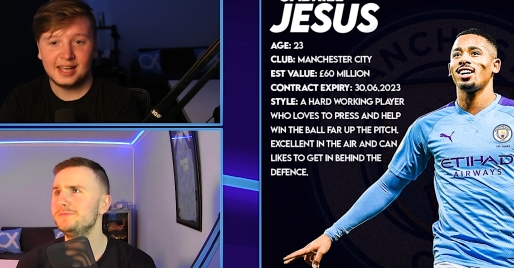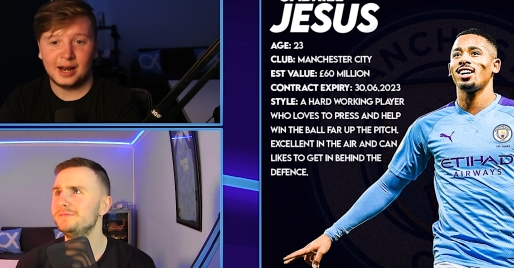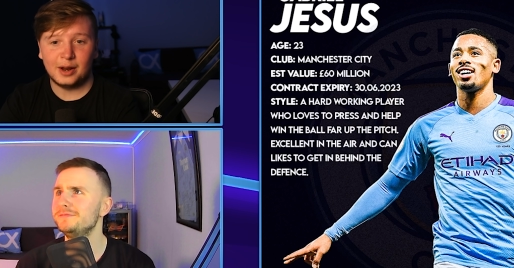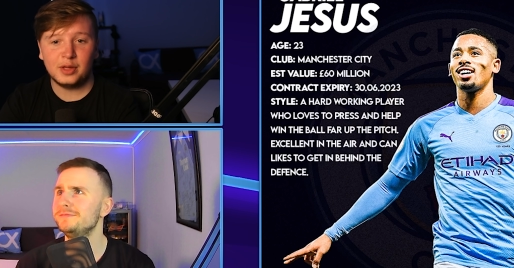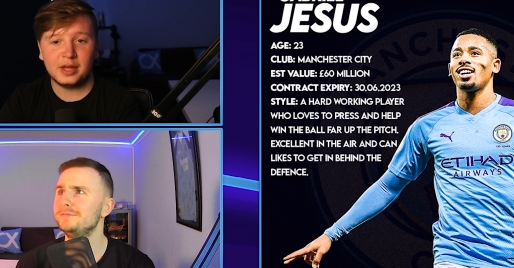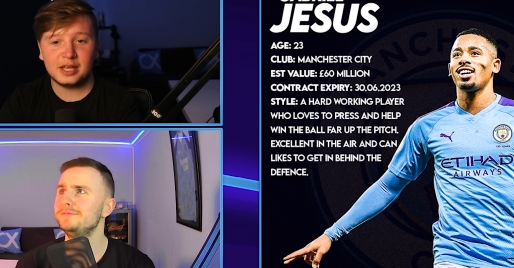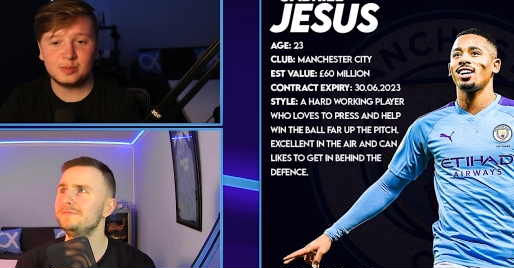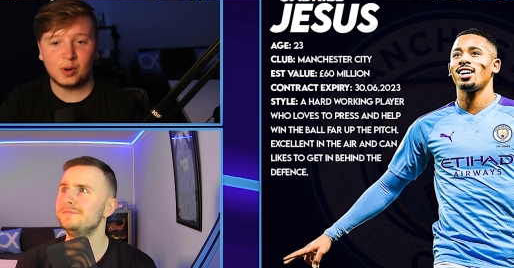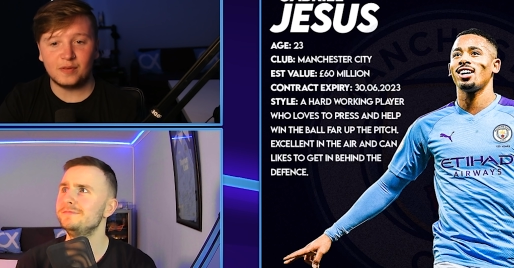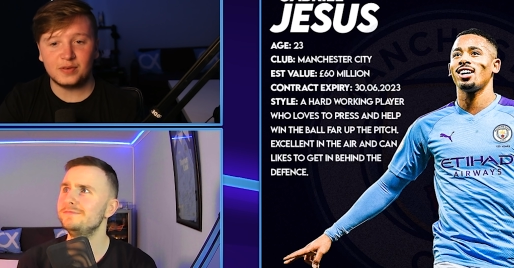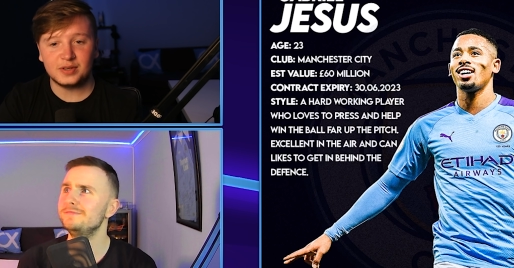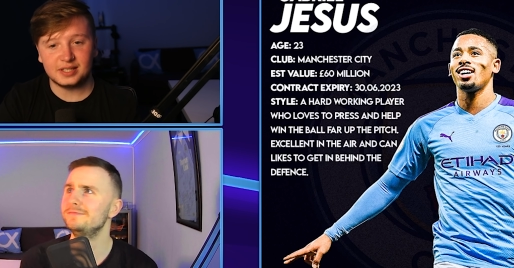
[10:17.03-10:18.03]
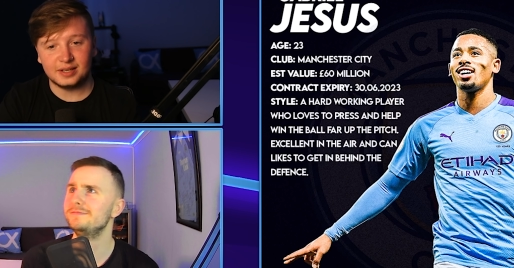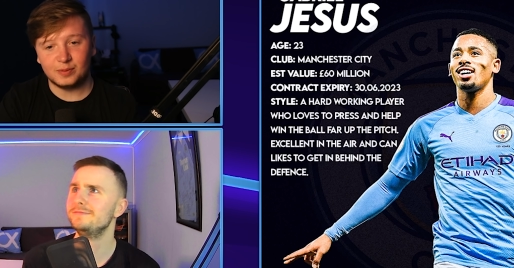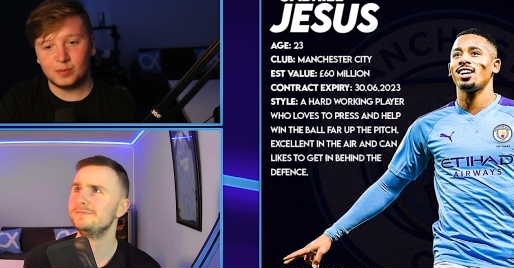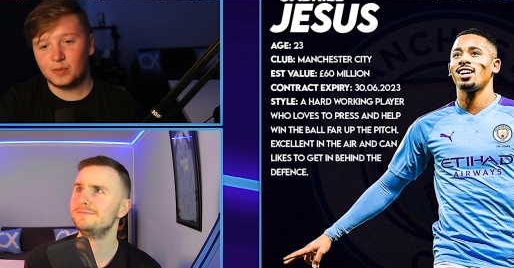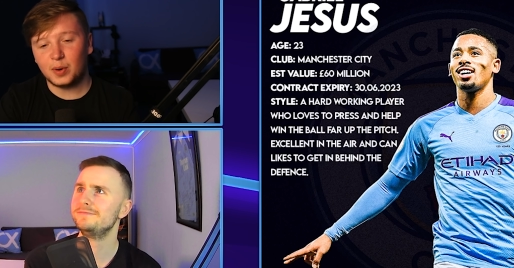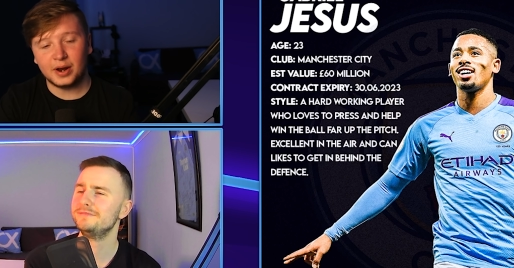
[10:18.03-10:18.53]
Speaker 1: And I think it's more obviously
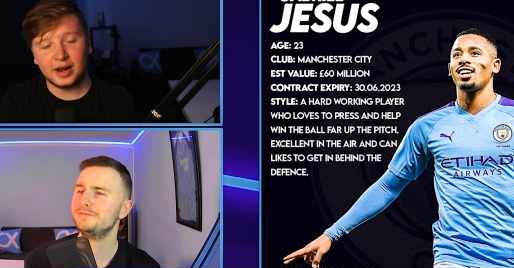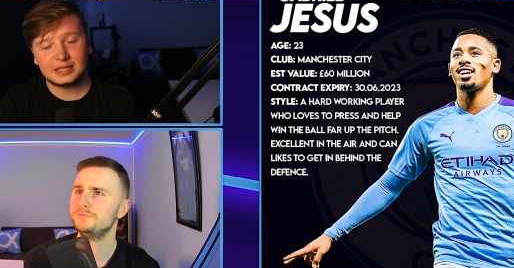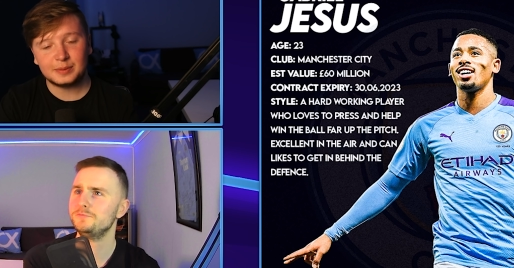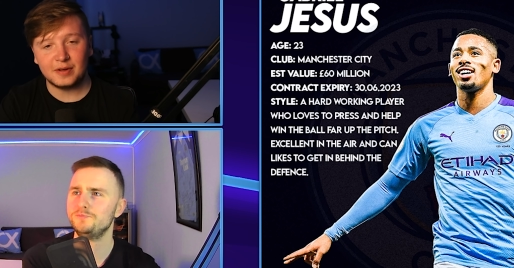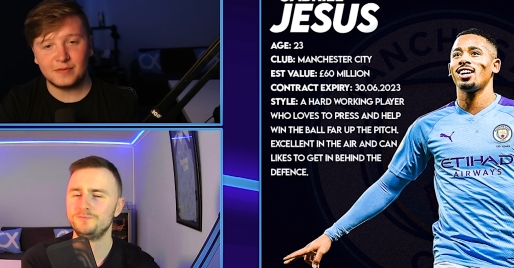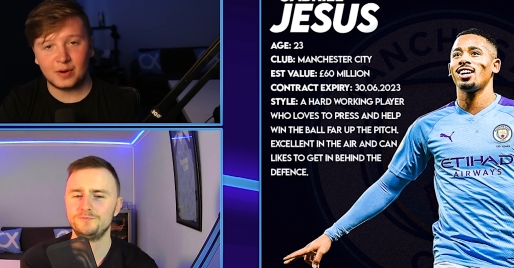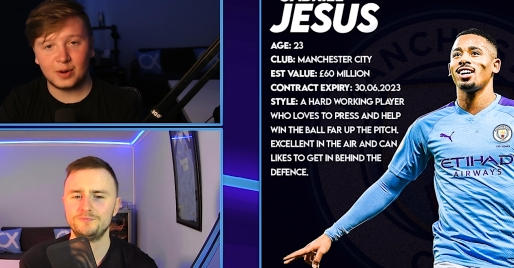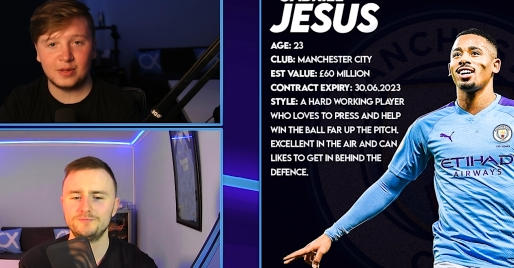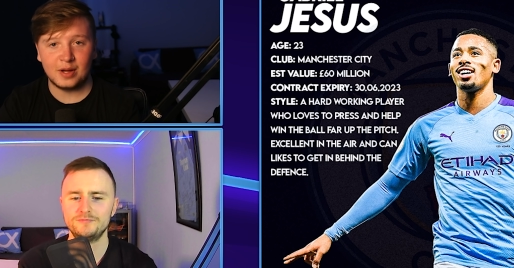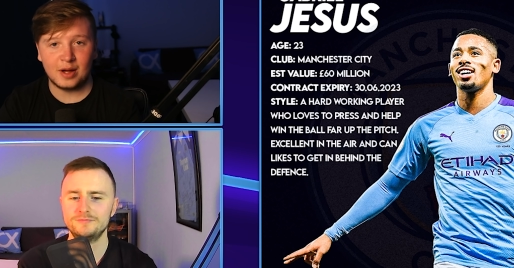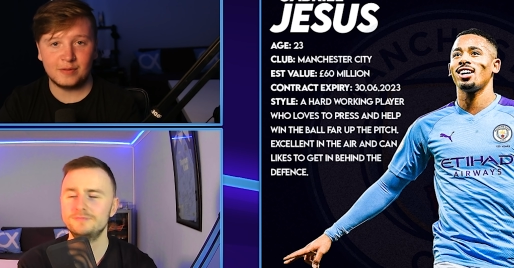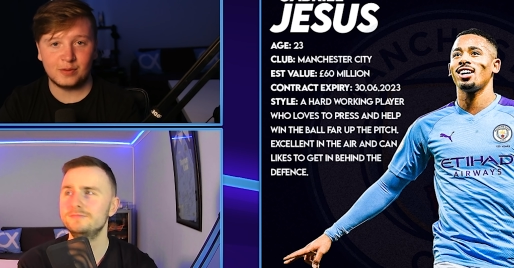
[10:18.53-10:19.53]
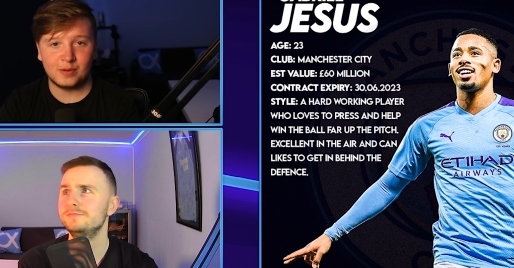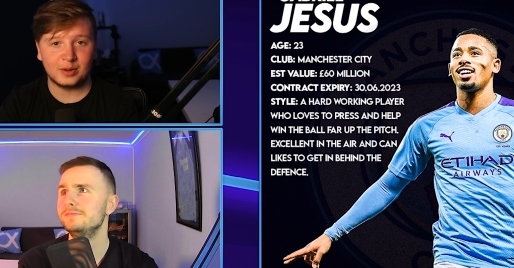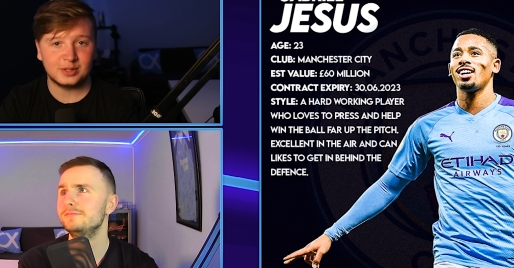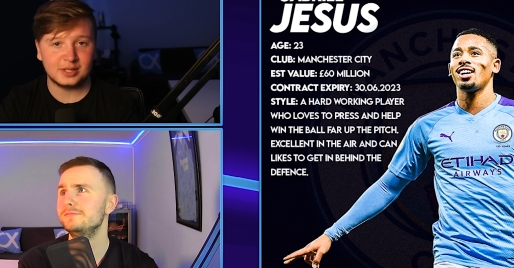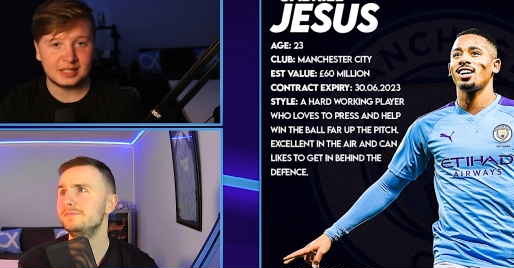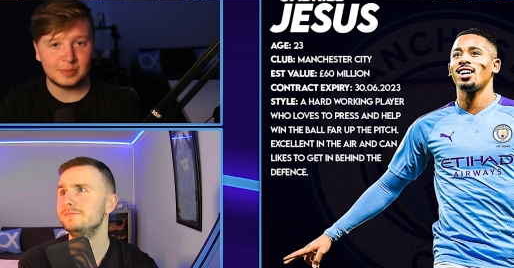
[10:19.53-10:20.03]
we've put an estimated value there of
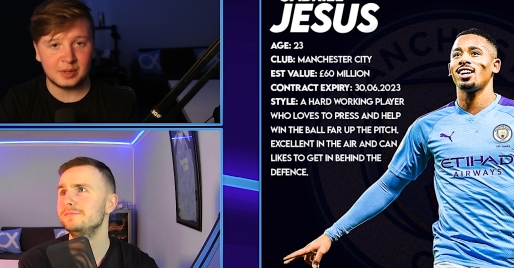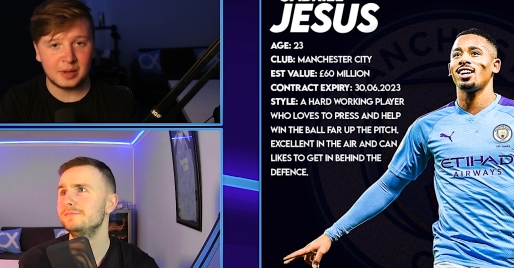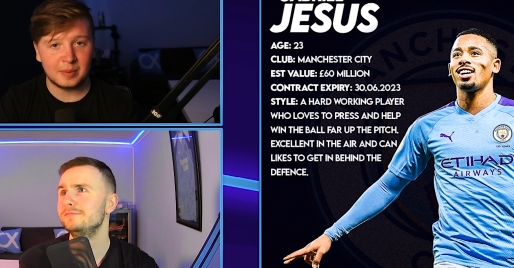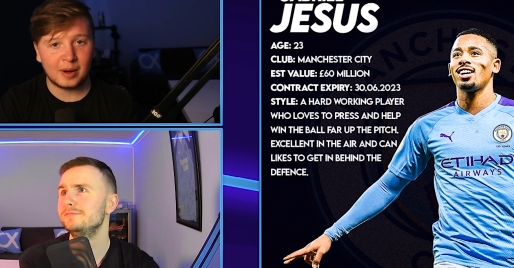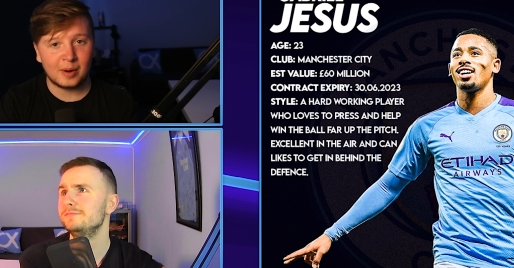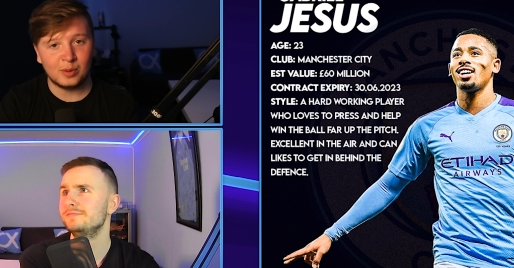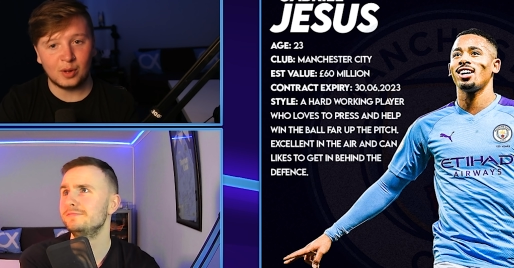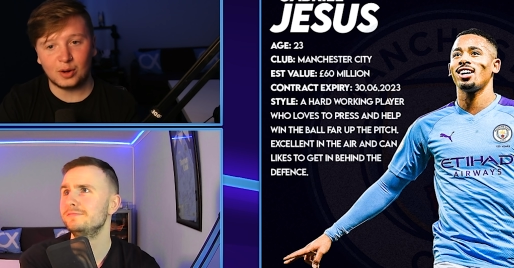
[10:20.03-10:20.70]
around sixty million pound.